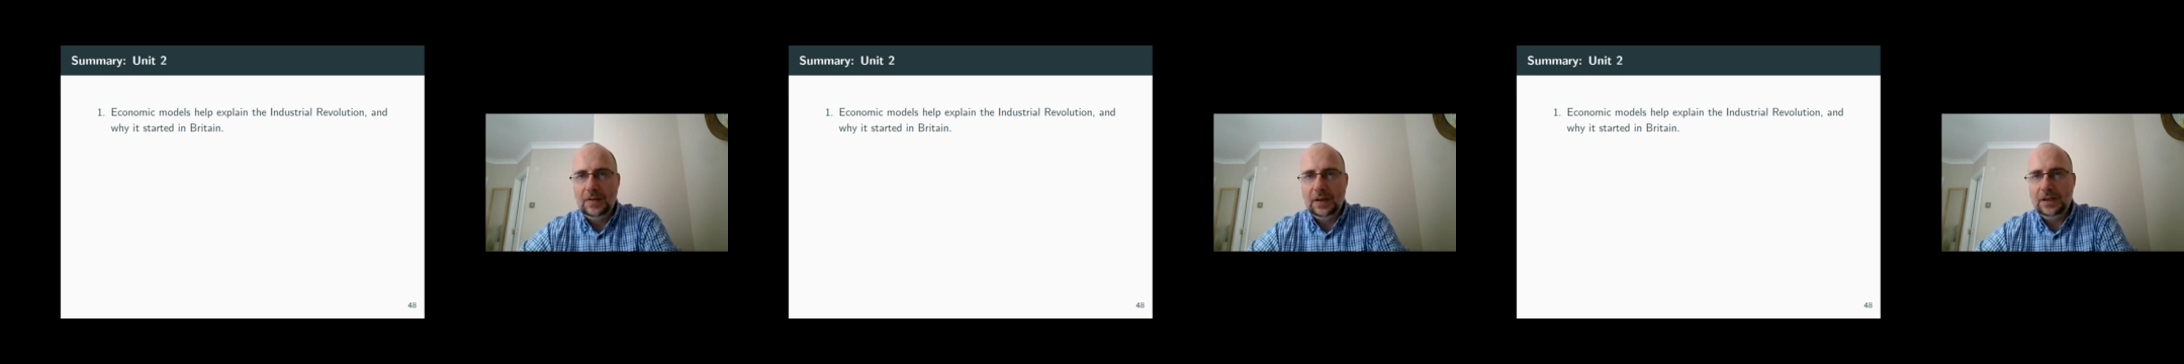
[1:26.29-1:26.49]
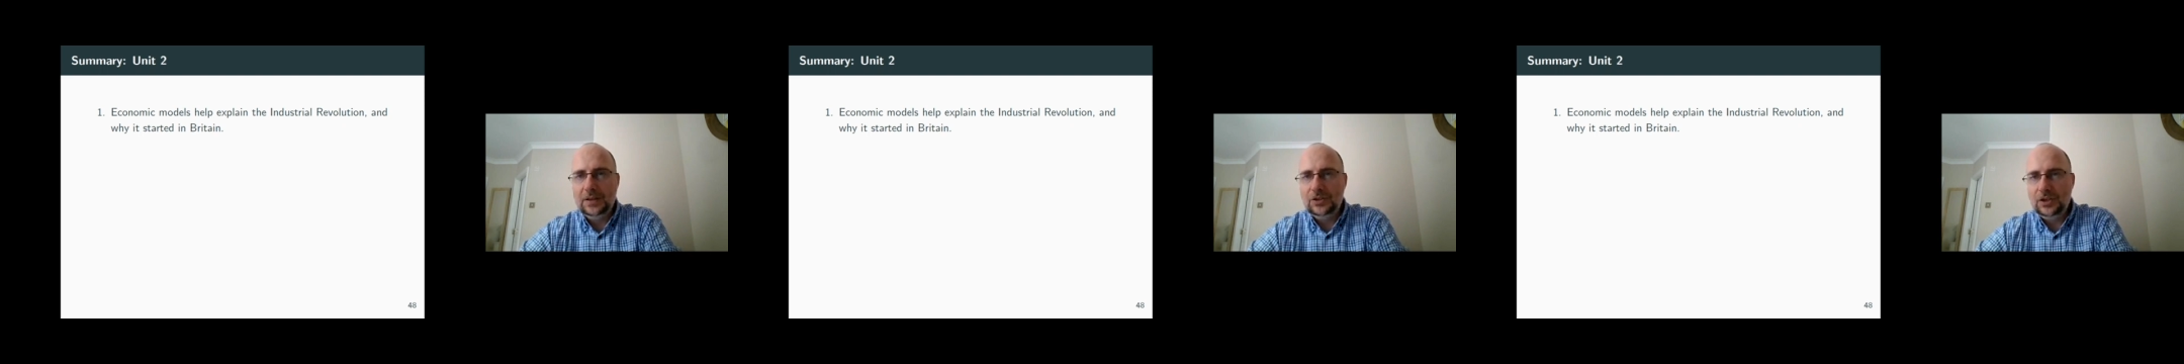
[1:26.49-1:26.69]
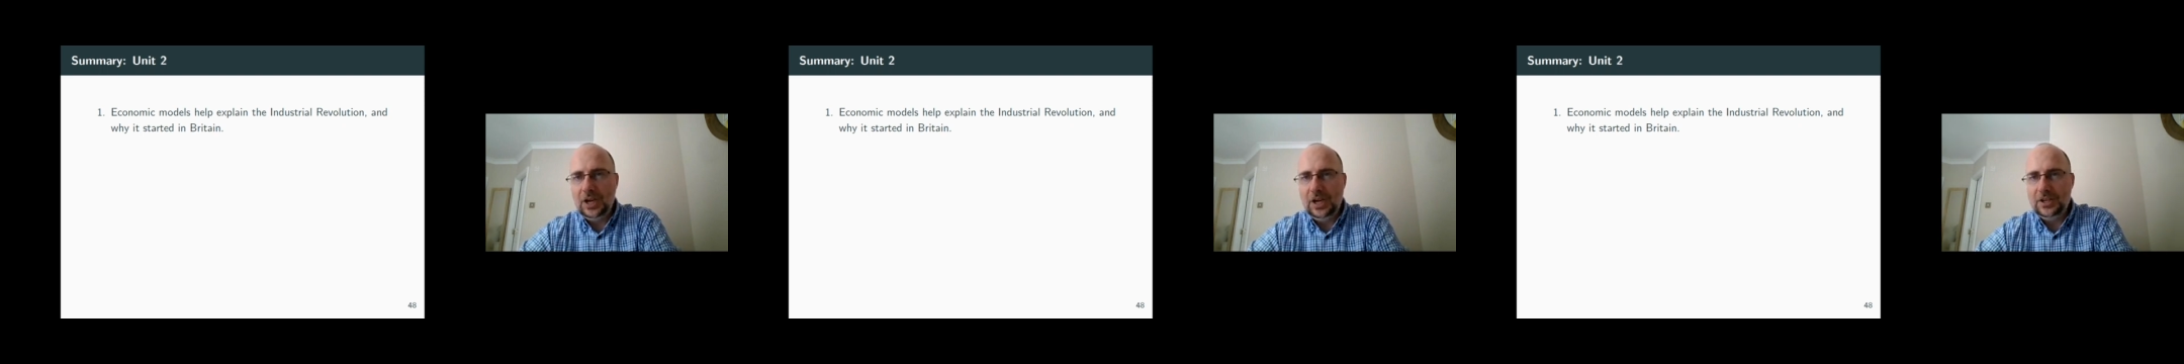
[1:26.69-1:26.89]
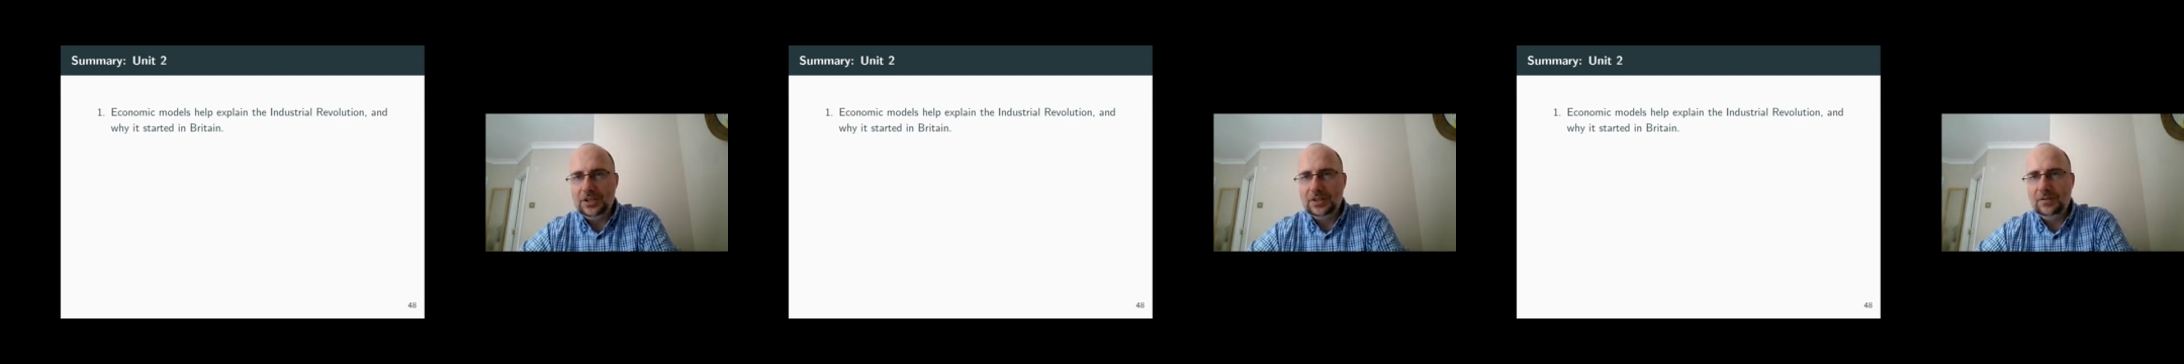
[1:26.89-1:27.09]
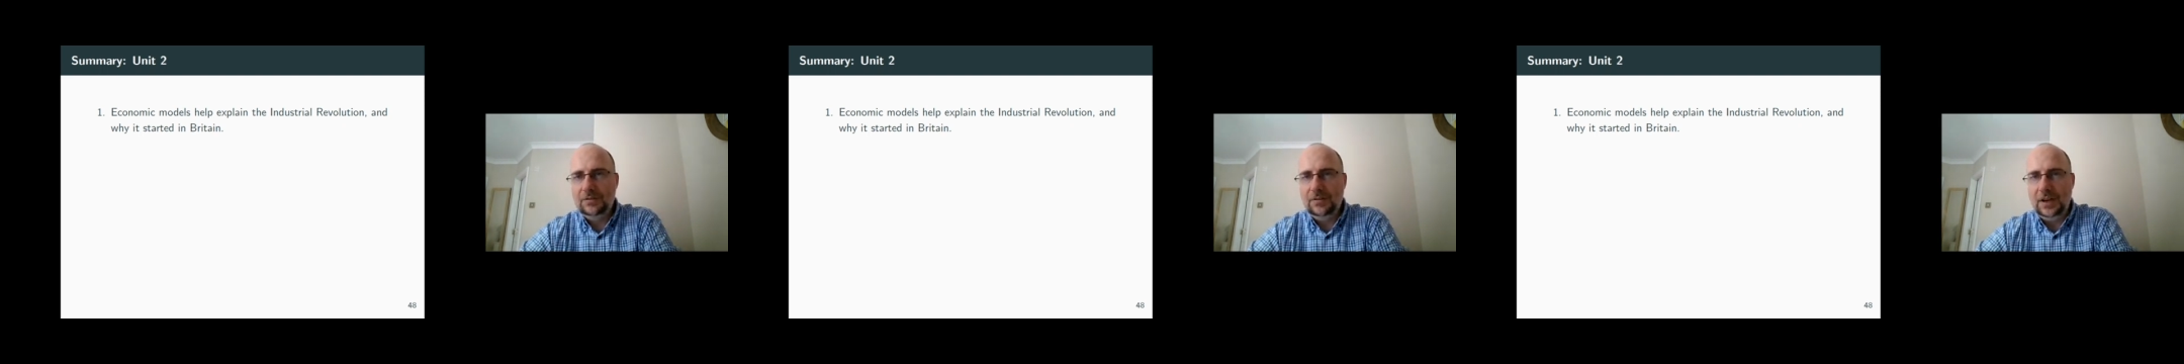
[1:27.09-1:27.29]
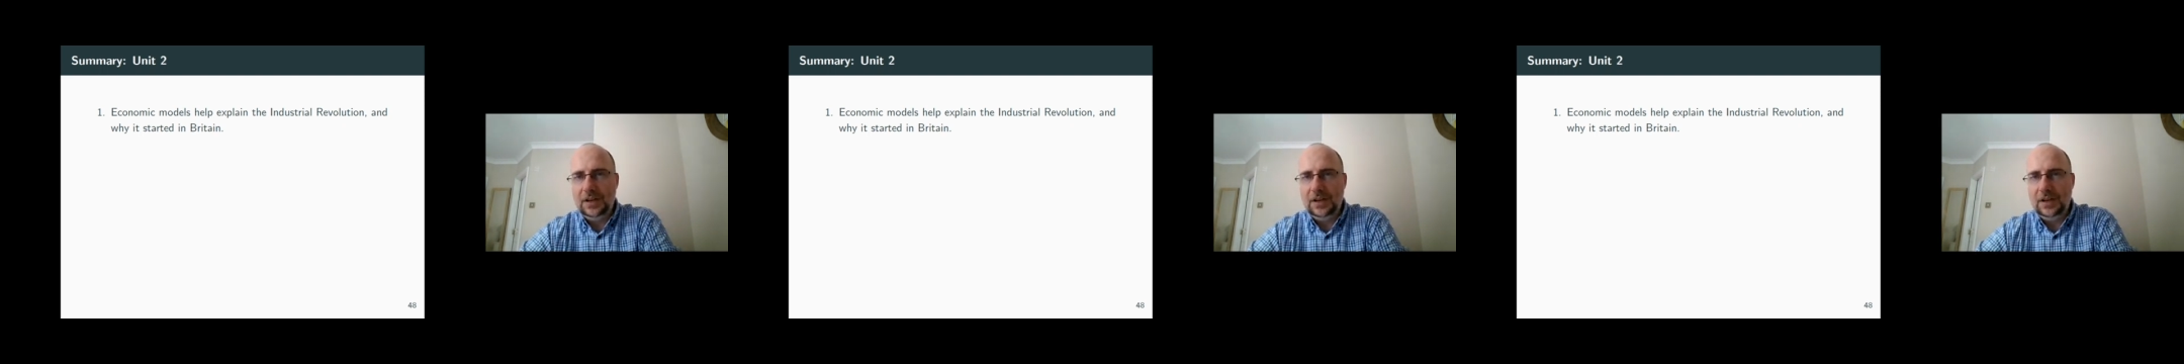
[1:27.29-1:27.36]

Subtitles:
they can change the